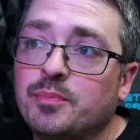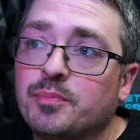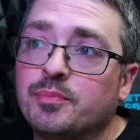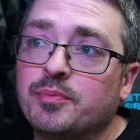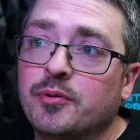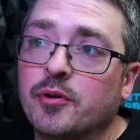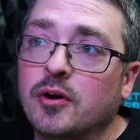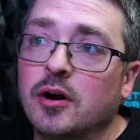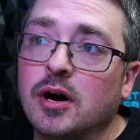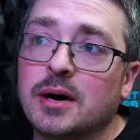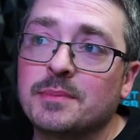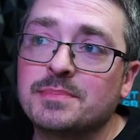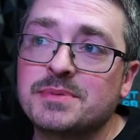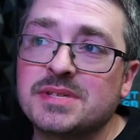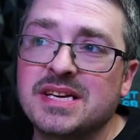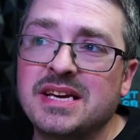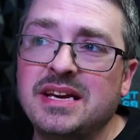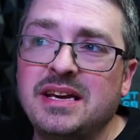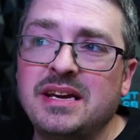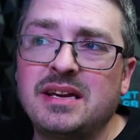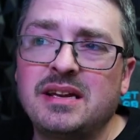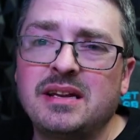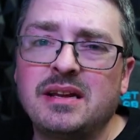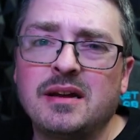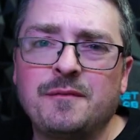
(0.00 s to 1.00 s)
prompt
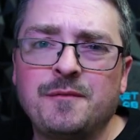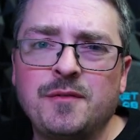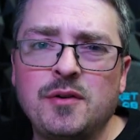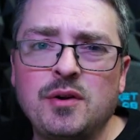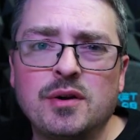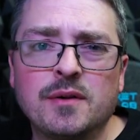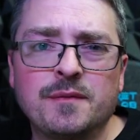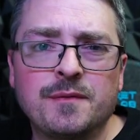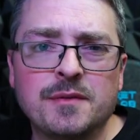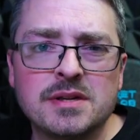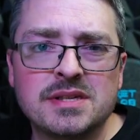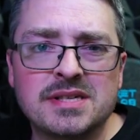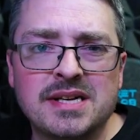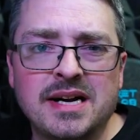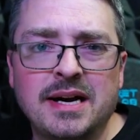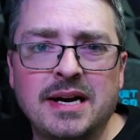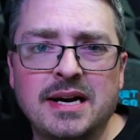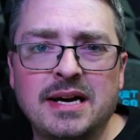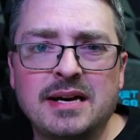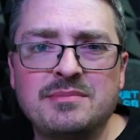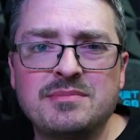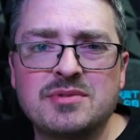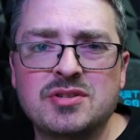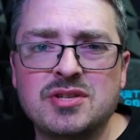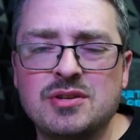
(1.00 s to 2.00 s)
it a few different
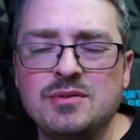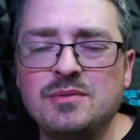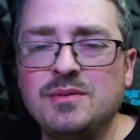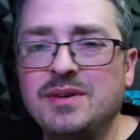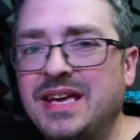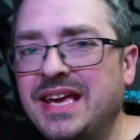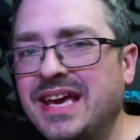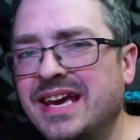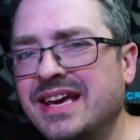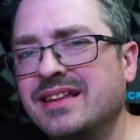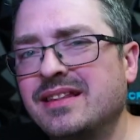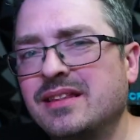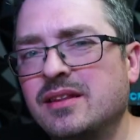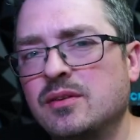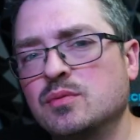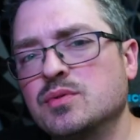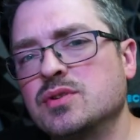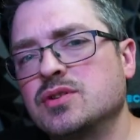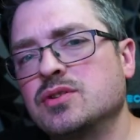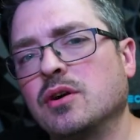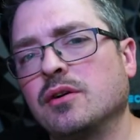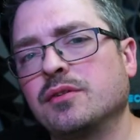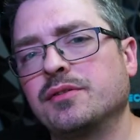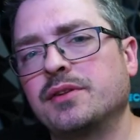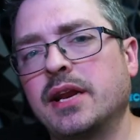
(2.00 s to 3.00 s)
times to get the
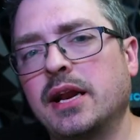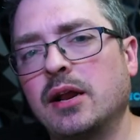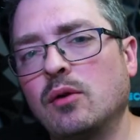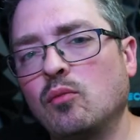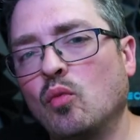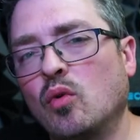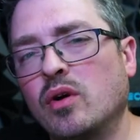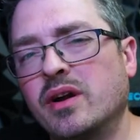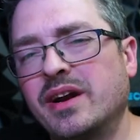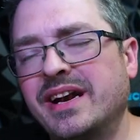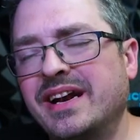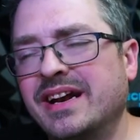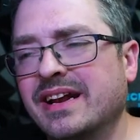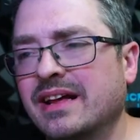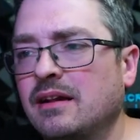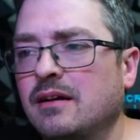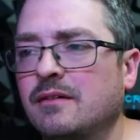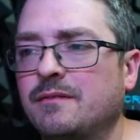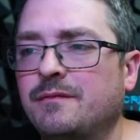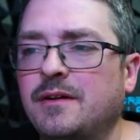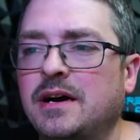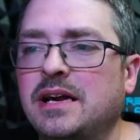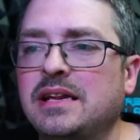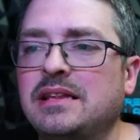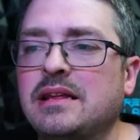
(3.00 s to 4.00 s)
result that I wanted, and I
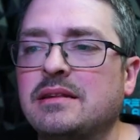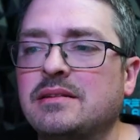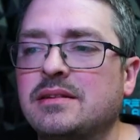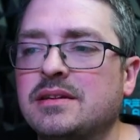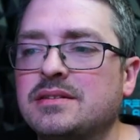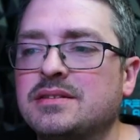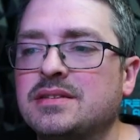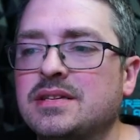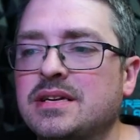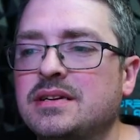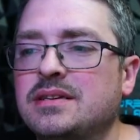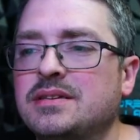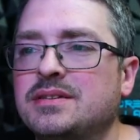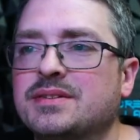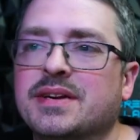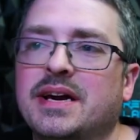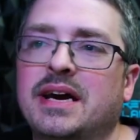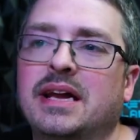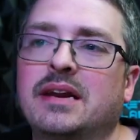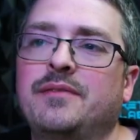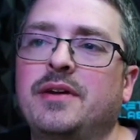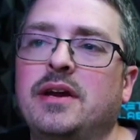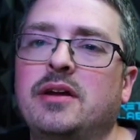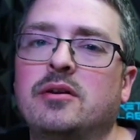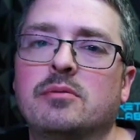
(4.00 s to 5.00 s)
find that this is
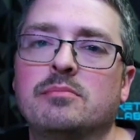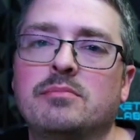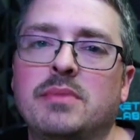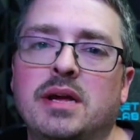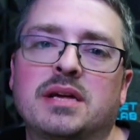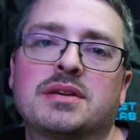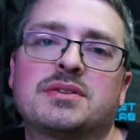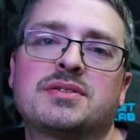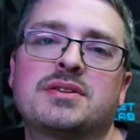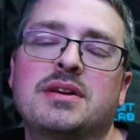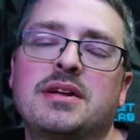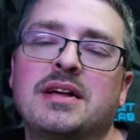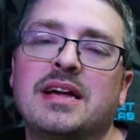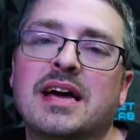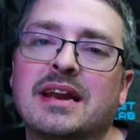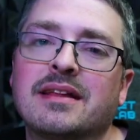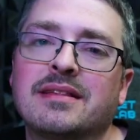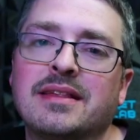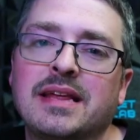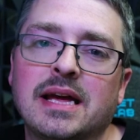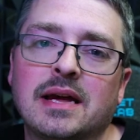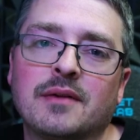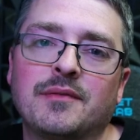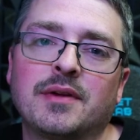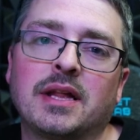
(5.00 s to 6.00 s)
kind of hit or miss. You got to
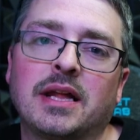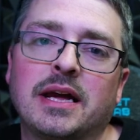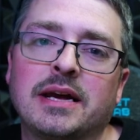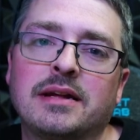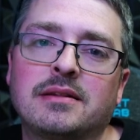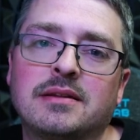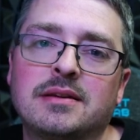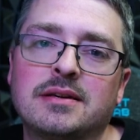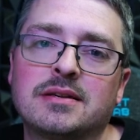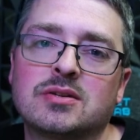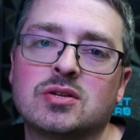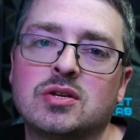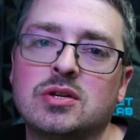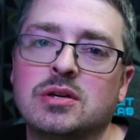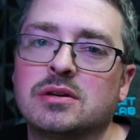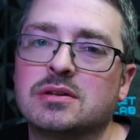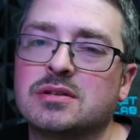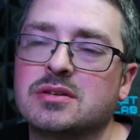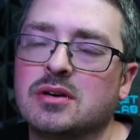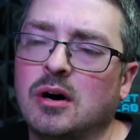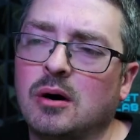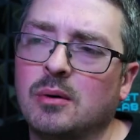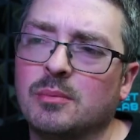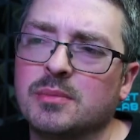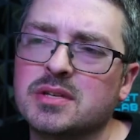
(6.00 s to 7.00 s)
think of it like this.
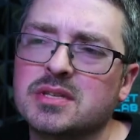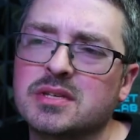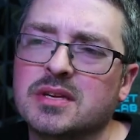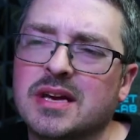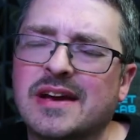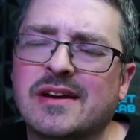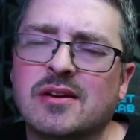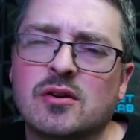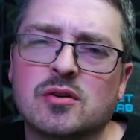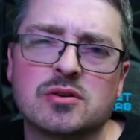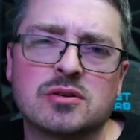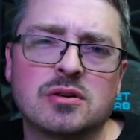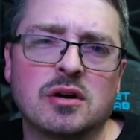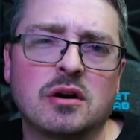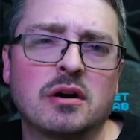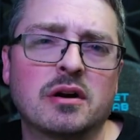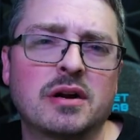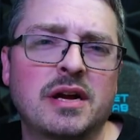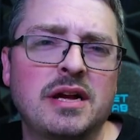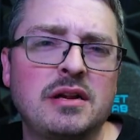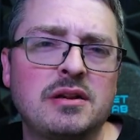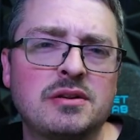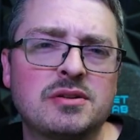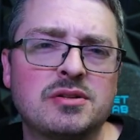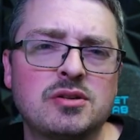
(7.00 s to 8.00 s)
It's almost like you're
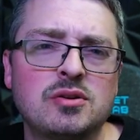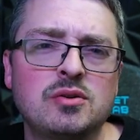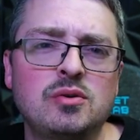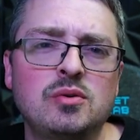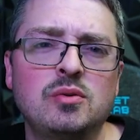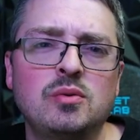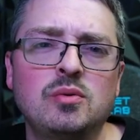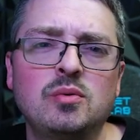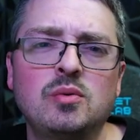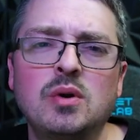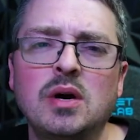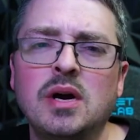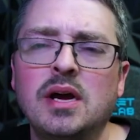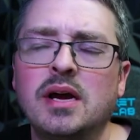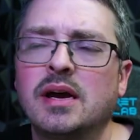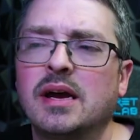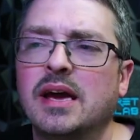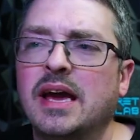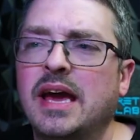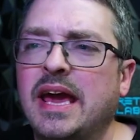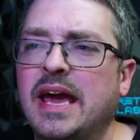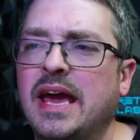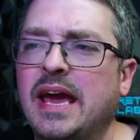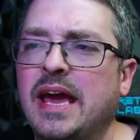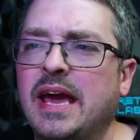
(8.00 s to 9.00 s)
talking to
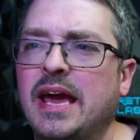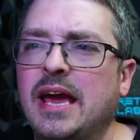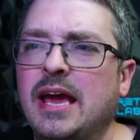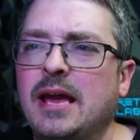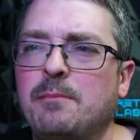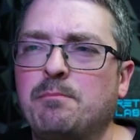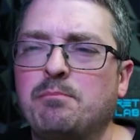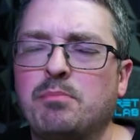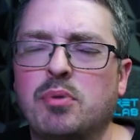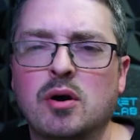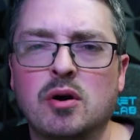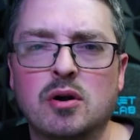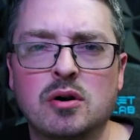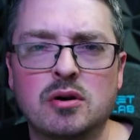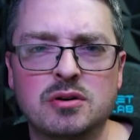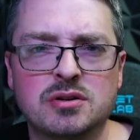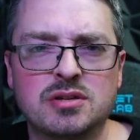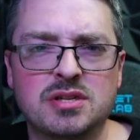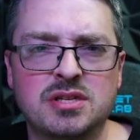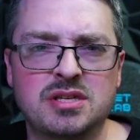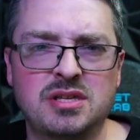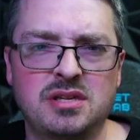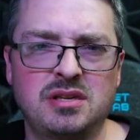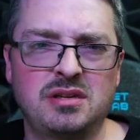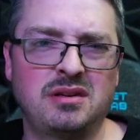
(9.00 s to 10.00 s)
a
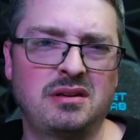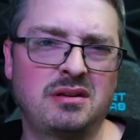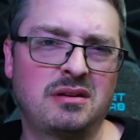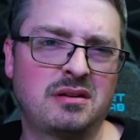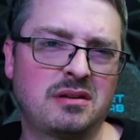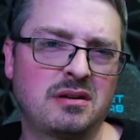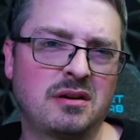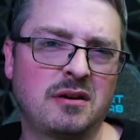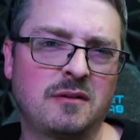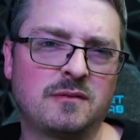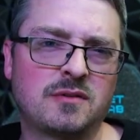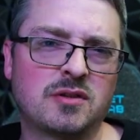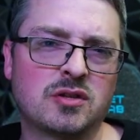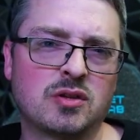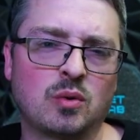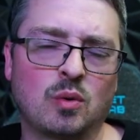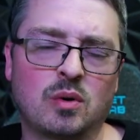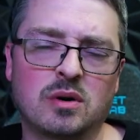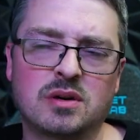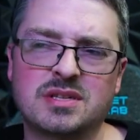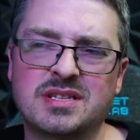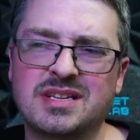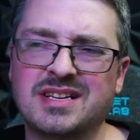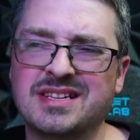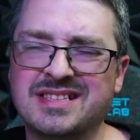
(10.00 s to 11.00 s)
person of
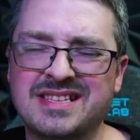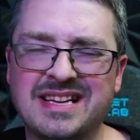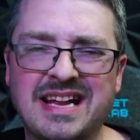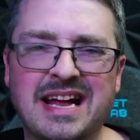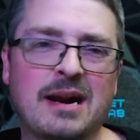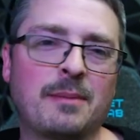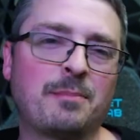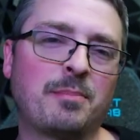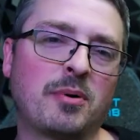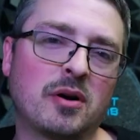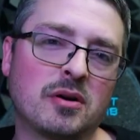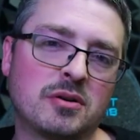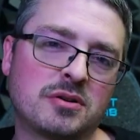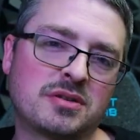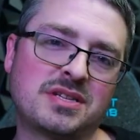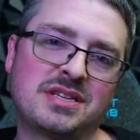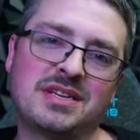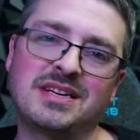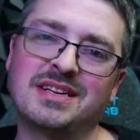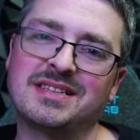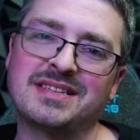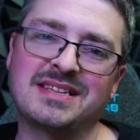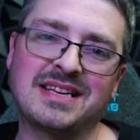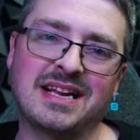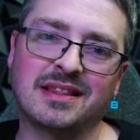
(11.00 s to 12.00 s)
sorts, and it's not a
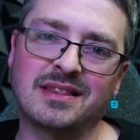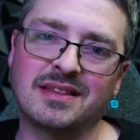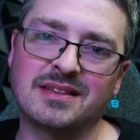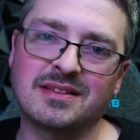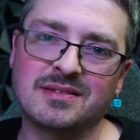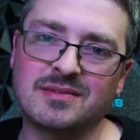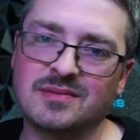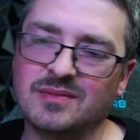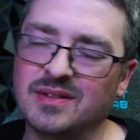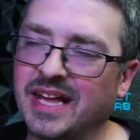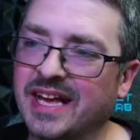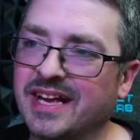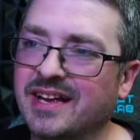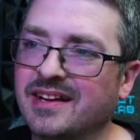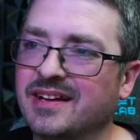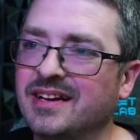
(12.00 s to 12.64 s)
person. It's not like,